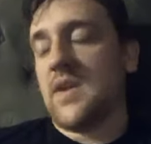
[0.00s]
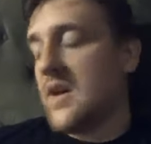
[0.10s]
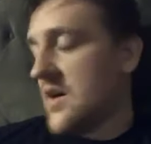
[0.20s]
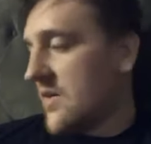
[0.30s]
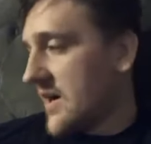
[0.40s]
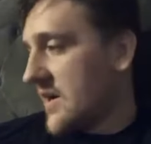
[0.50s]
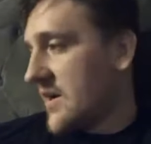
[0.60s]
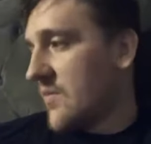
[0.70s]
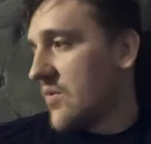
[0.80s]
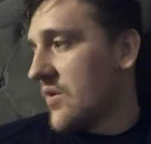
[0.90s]
Oh, how did
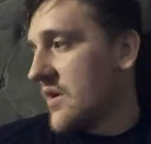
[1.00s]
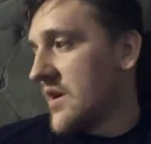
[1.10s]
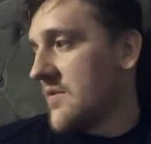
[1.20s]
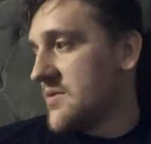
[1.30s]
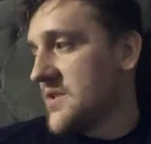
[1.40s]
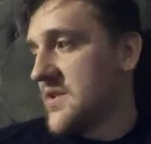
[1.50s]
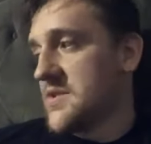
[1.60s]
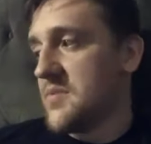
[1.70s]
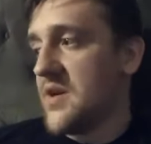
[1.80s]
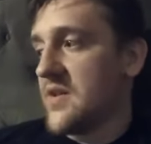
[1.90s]
I word it? I was in the
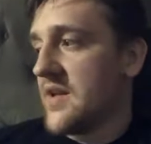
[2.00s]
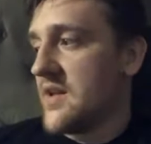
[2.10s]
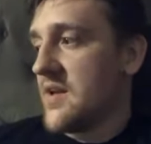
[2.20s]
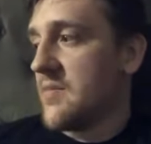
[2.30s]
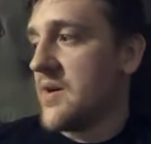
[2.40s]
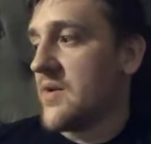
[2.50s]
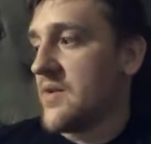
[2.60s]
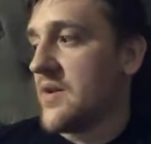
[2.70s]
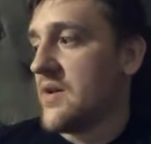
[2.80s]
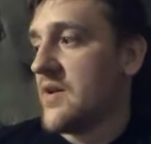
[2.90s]
spirit that day,
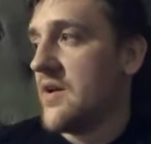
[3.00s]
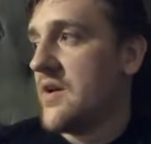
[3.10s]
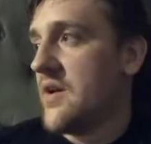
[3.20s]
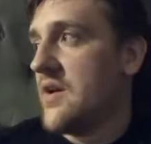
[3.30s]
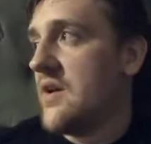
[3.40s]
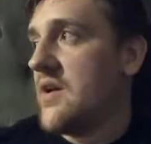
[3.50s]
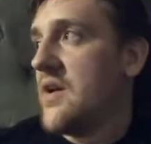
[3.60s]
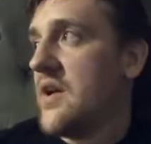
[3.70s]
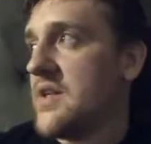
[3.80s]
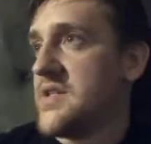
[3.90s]
apparently.
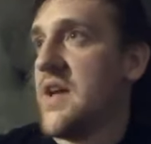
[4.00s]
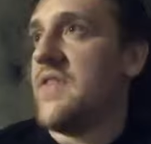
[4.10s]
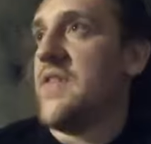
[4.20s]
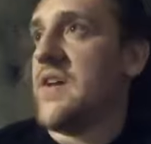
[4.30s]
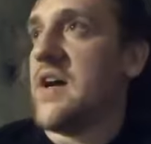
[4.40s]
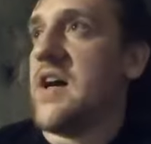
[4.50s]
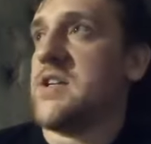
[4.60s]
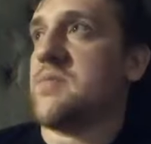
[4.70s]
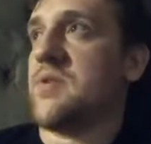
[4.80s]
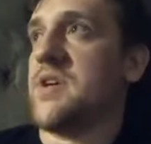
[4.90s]
It's not that the
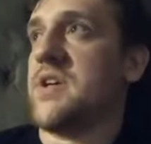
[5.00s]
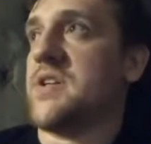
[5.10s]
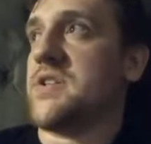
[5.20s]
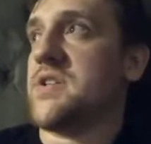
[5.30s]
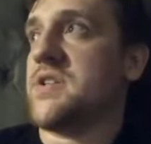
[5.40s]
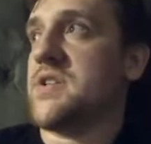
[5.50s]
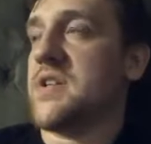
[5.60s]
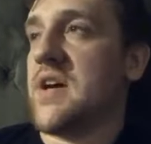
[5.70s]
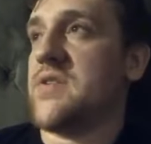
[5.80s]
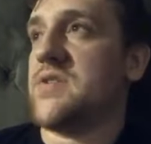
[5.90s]
gospel is
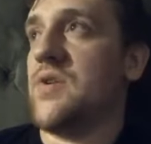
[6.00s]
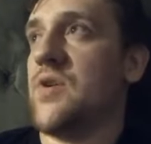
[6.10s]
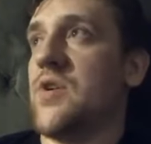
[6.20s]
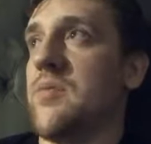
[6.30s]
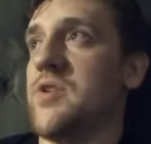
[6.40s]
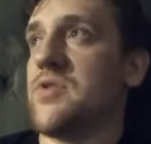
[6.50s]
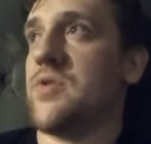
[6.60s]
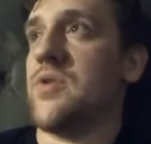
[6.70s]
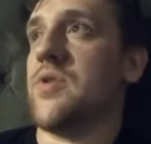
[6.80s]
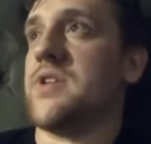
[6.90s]
sounds too good to be
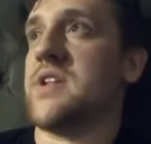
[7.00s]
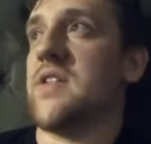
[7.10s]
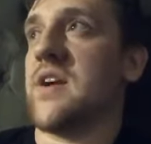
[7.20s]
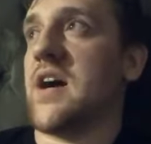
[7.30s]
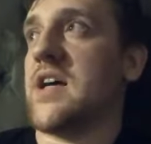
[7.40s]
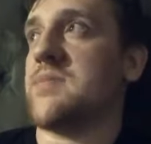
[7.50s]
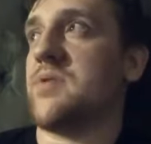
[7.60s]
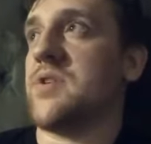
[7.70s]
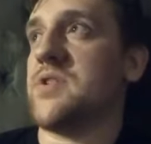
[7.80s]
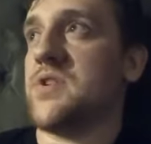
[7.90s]
true. It's that the
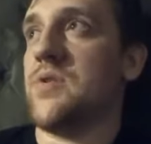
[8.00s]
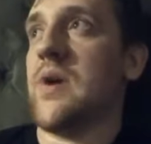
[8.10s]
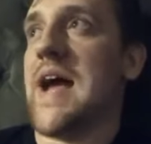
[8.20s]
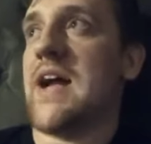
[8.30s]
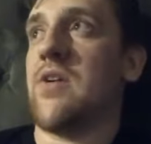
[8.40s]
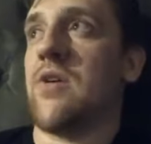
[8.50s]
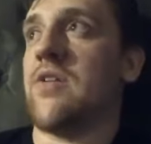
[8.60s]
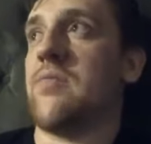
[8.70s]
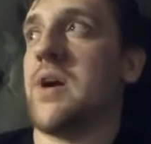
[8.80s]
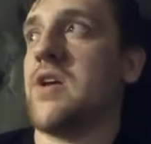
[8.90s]
gospel is too accurate
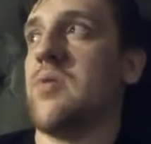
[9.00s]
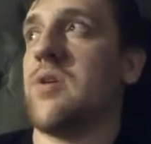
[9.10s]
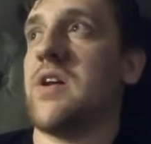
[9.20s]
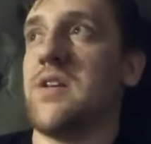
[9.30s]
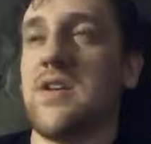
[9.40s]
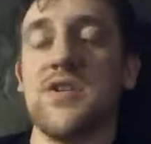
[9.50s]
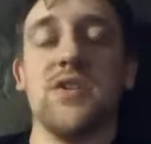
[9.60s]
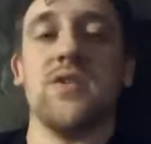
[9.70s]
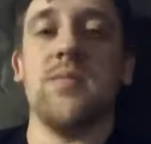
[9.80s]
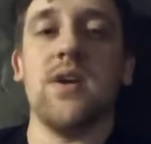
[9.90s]
of my human
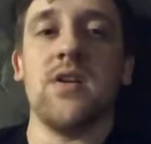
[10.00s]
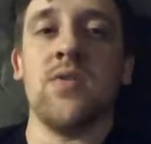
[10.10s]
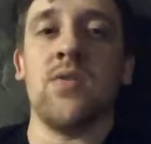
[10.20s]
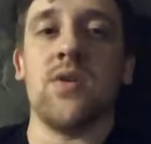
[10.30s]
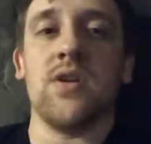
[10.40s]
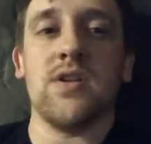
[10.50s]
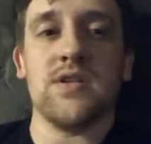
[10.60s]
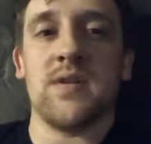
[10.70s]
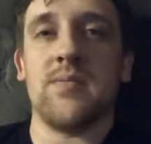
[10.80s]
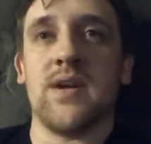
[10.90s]
condition to be ignored,
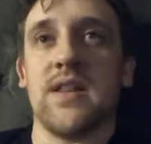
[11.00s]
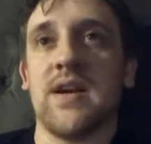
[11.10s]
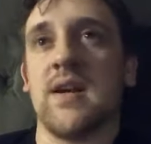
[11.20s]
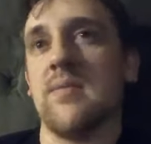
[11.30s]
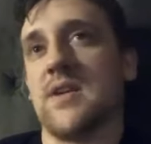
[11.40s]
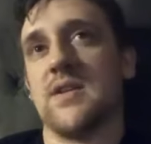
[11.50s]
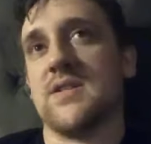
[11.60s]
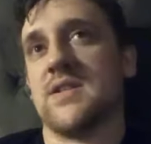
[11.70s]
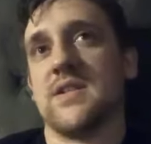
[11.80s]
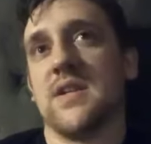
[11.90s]
something like that,
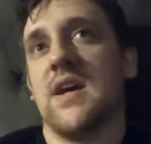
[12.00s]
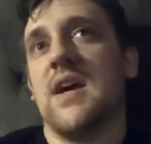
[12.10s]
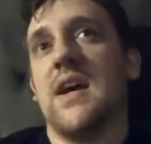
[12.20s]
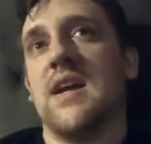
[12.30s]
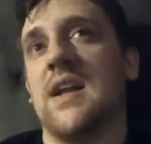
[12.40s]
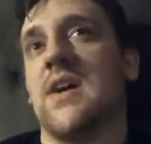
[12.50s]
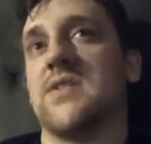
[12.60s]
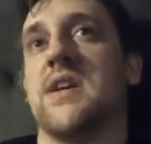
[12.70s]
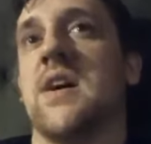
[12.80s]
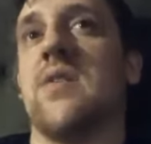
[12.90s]
because it's it nails
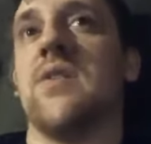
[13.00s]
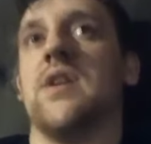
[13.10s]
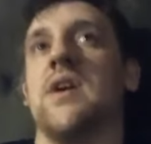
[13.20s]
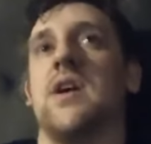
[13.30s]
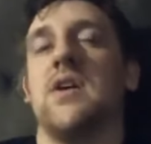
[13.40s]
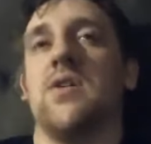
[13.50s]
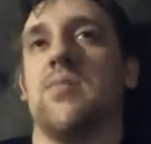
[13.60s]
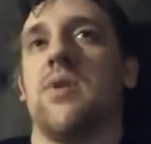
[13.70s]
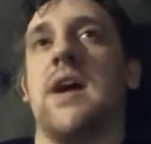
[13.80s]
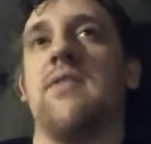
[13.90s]
down your
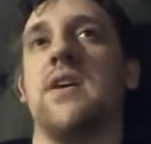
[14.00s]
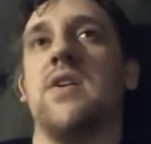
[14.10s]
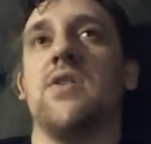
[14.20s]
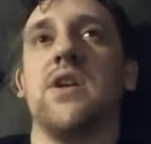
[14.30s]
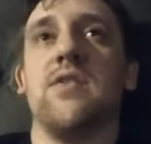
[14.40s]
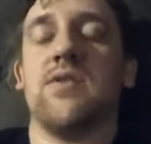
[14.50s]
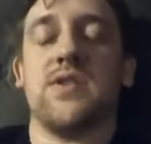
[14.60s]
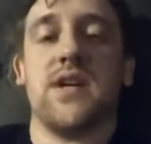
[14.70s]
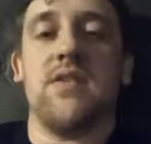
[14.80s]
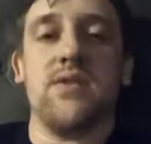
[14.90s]
depravity and your need for
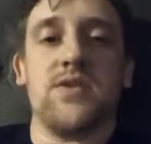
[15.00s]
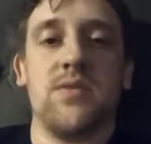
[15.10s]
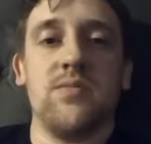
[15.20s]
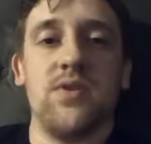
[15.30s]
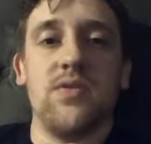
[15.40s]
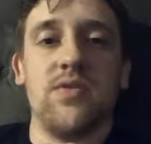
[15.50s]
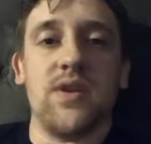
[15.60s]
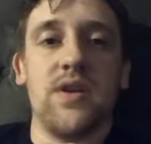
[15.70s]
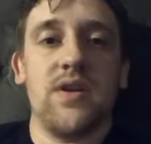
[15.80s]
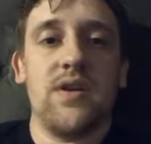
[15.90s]
savior so beautifully.